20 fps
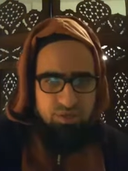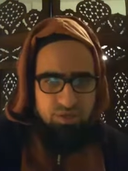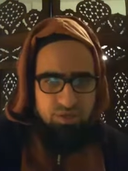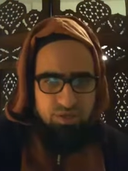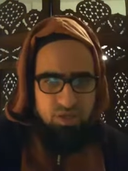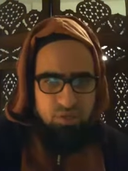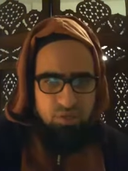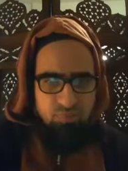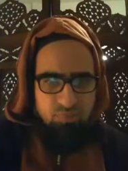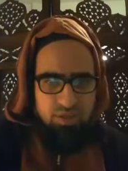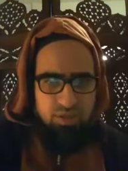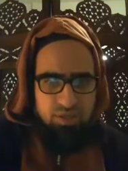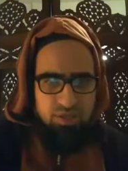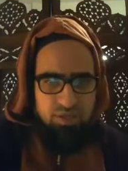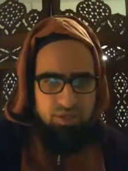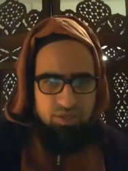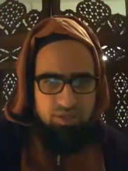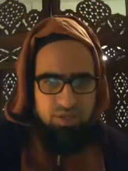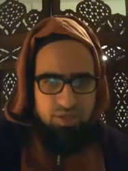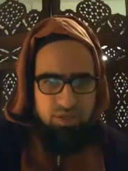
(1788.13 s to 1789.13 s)
inshallah,
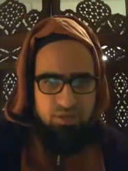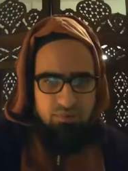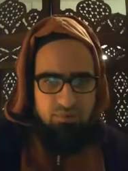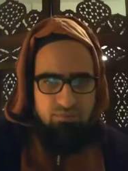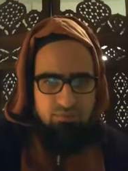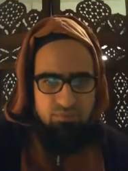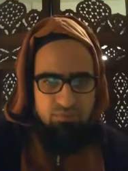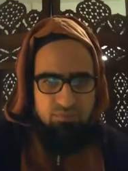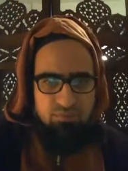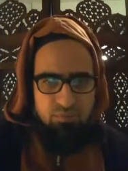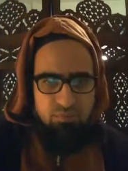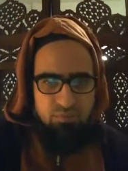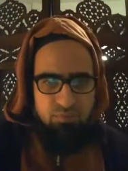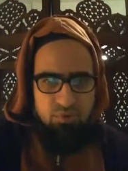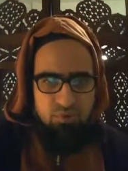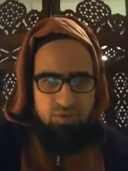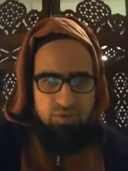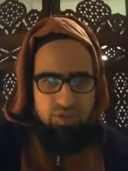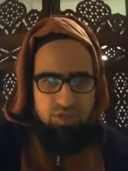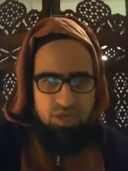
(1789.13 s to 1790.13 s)
please um,
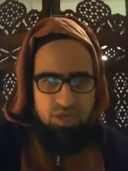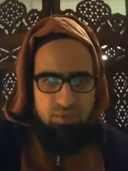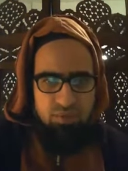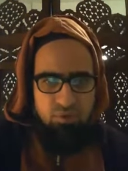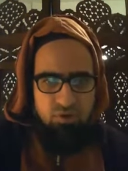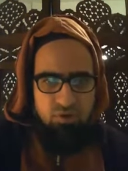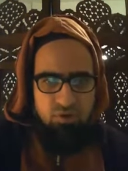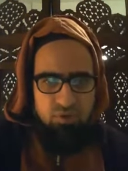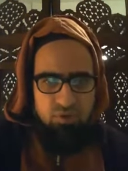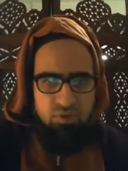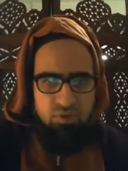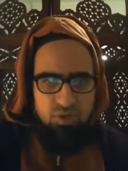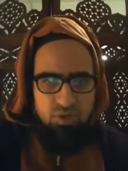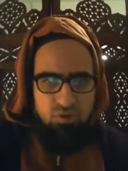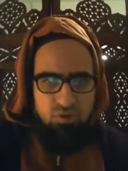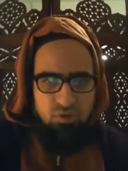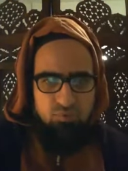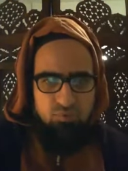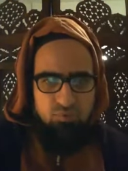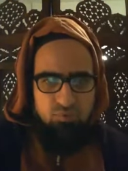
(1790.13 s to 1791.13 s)
put in the chat box or you can
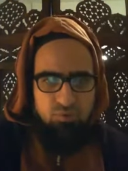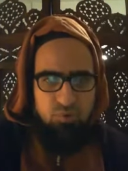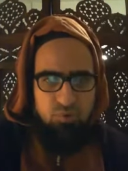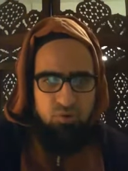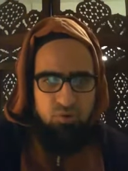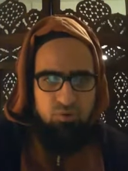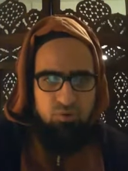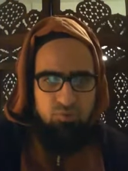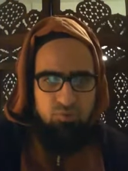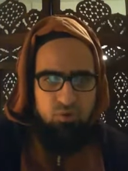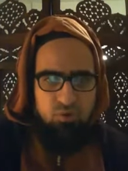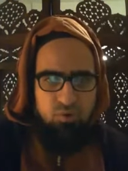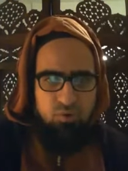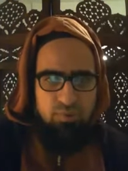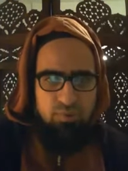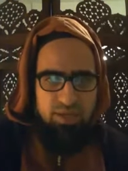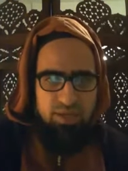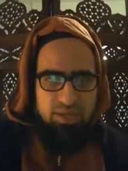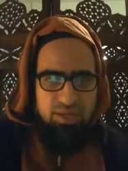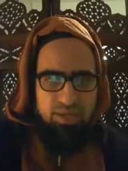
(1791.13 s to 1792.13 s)
unmute your, unmute your
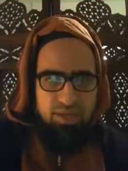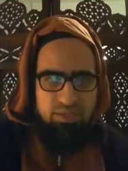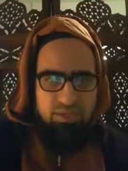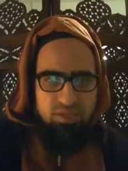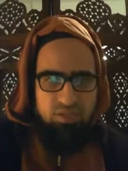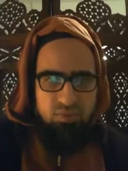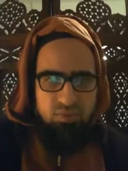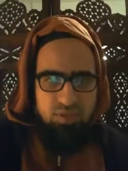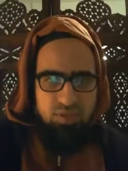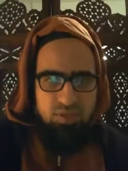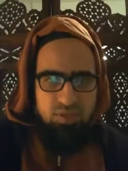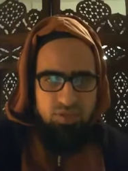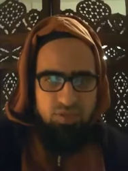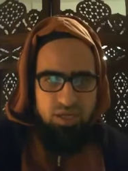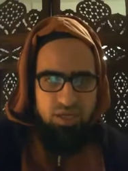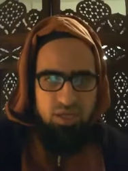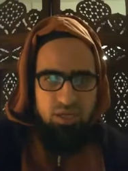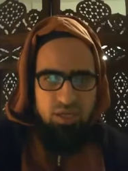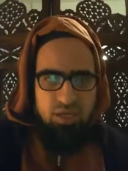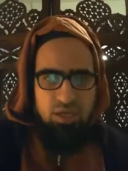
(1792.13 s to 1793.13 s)
mic and ask as well,
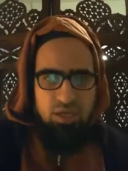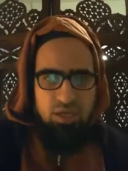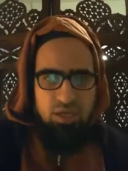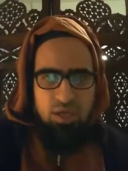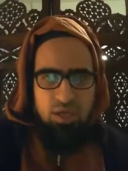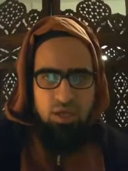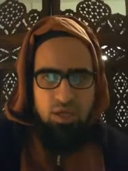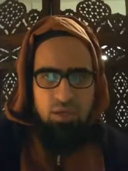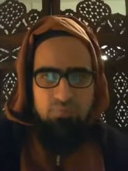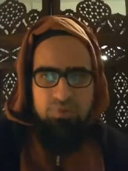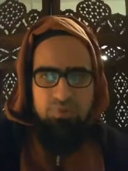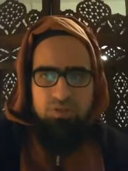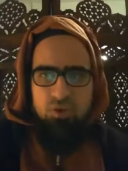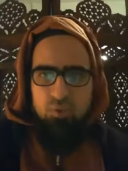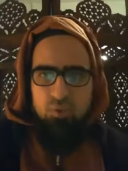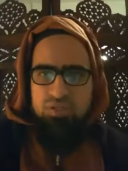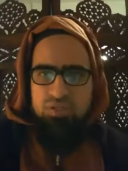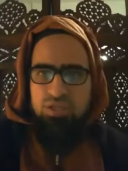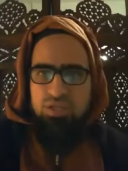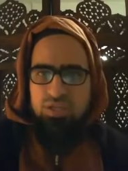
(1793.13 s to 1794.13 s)
inshallah. Um, there's a
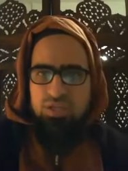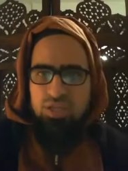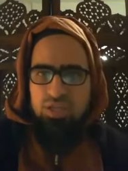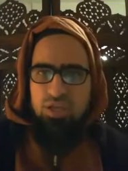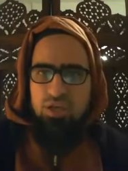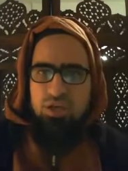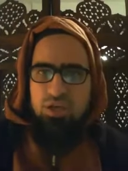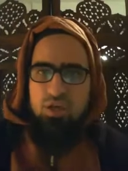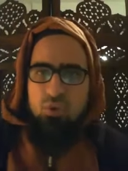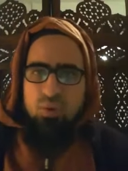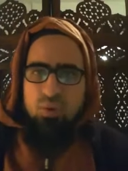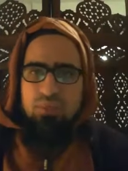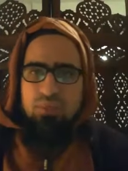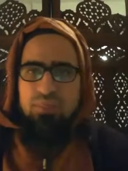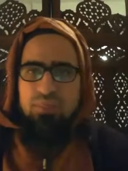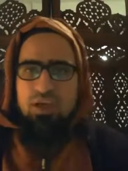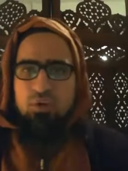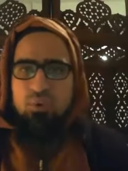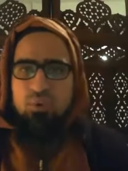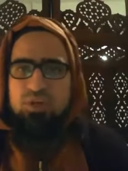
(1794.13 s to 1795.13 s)
question here. When
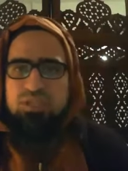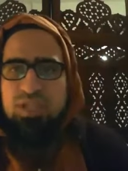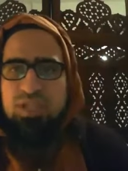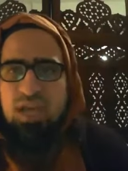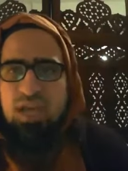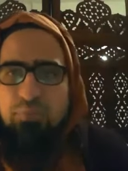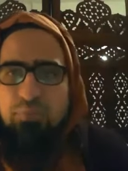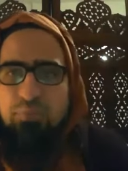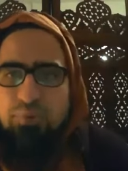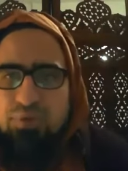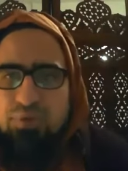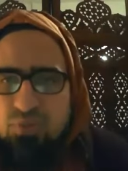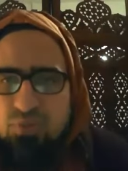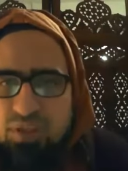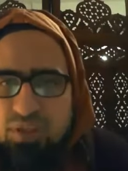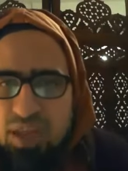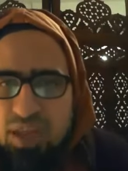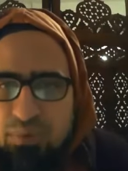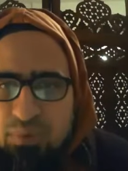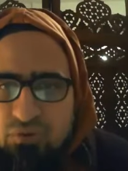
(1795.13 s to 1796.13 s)
that question happens,
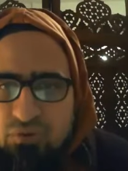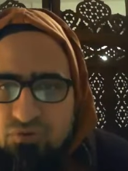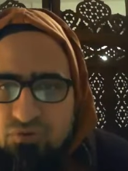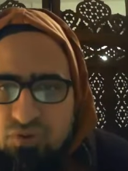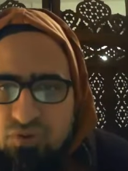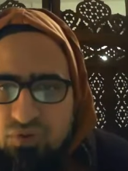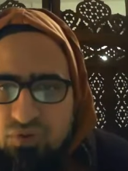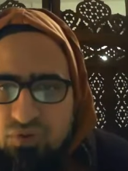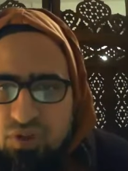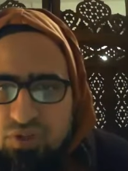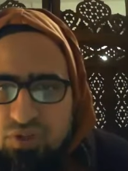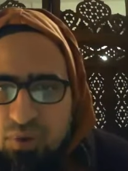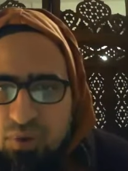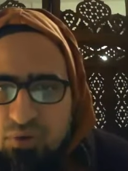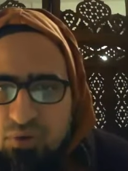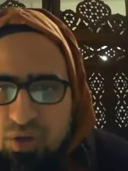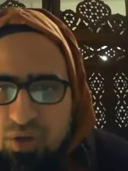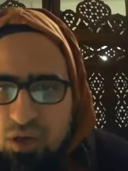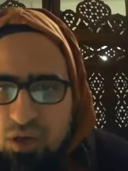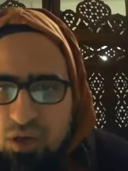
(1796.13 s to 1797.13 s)
will that be in front of Allah
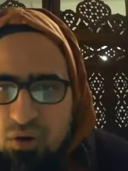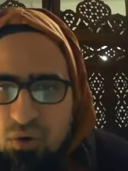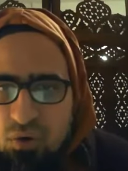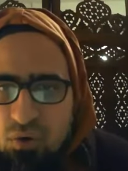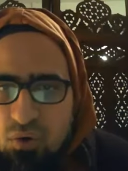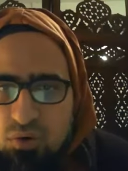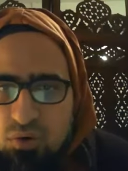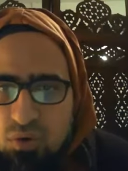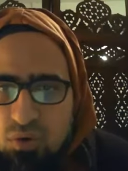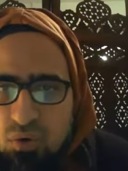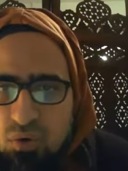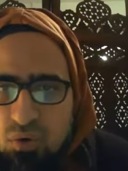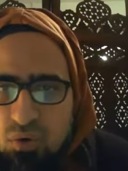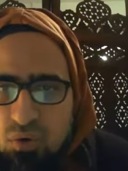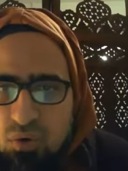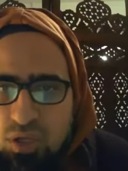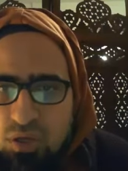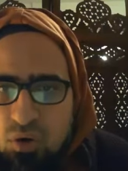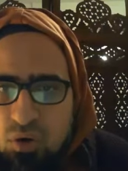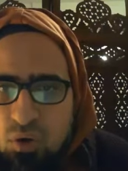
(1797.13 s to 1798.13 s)
subhanahu wa ta'ala on,
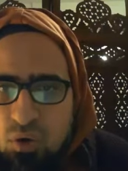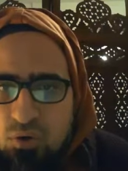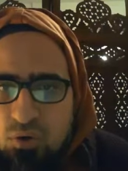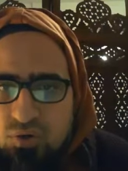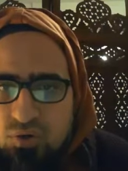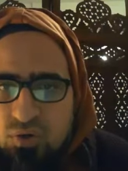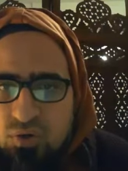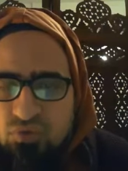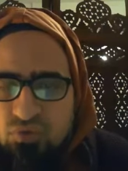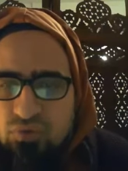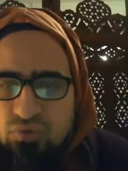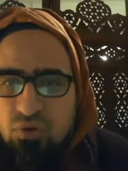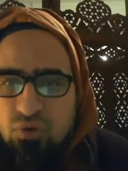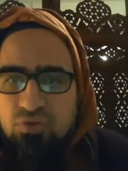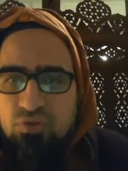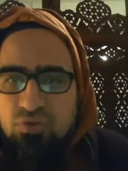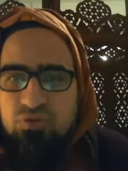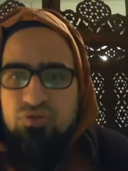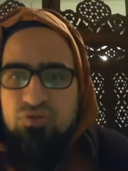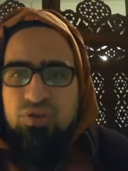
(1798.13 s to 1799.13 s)
only or also in front of all
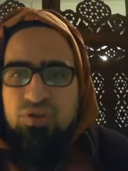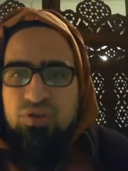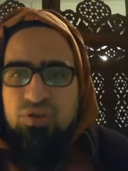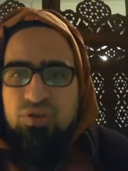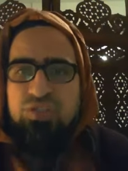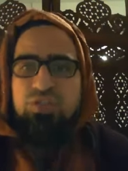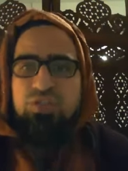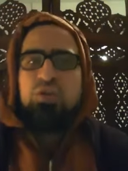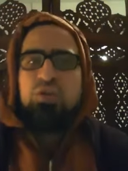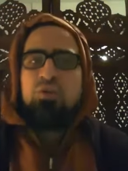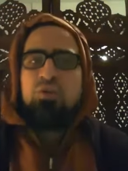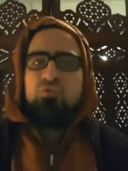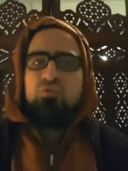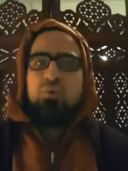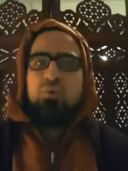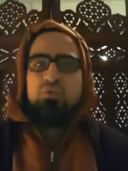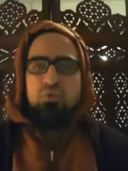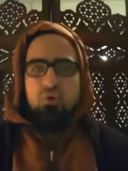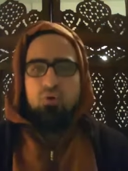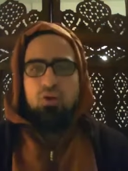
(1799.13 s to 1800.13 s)
of creation? So
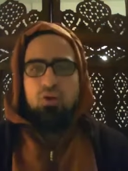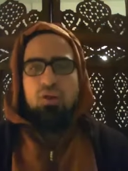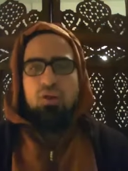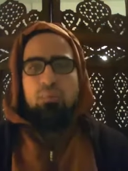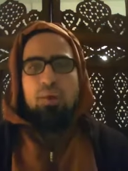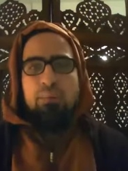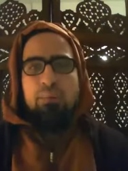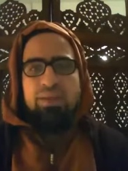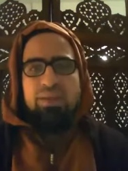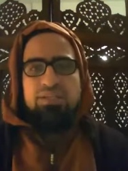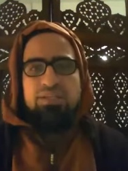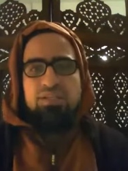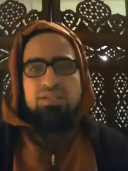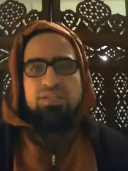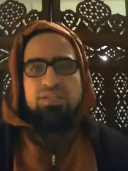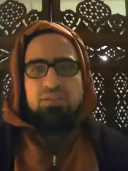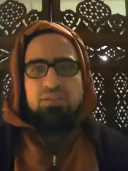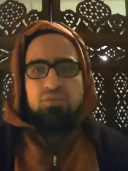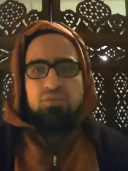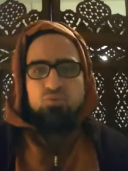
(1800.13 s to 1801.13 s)
what the ulama mentioned
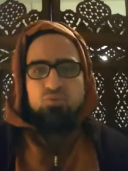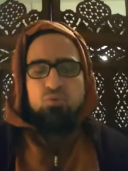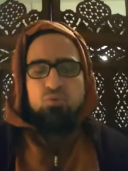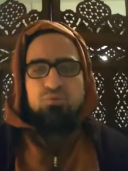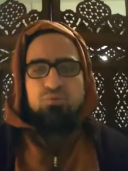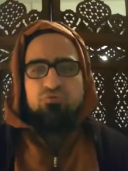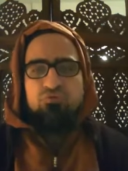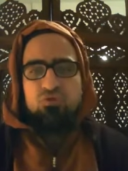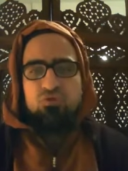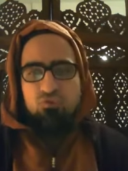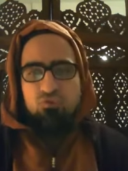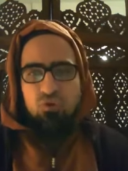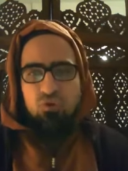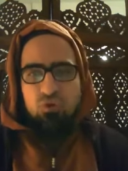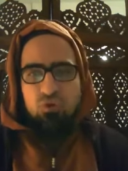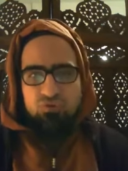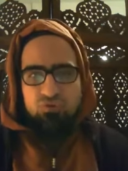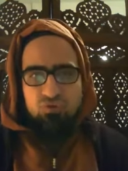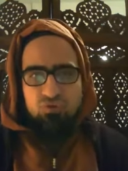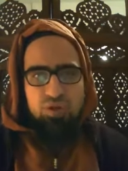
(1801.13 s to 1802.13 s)
is that this will be in front of all
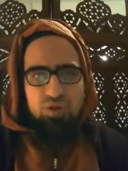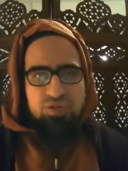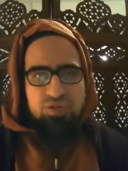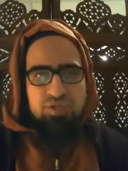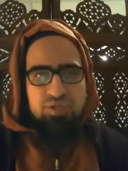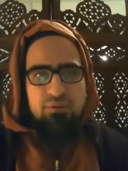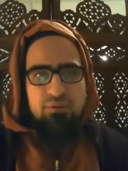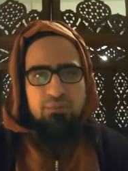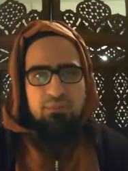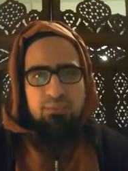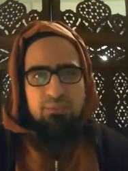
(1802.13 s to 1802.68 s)
of creation.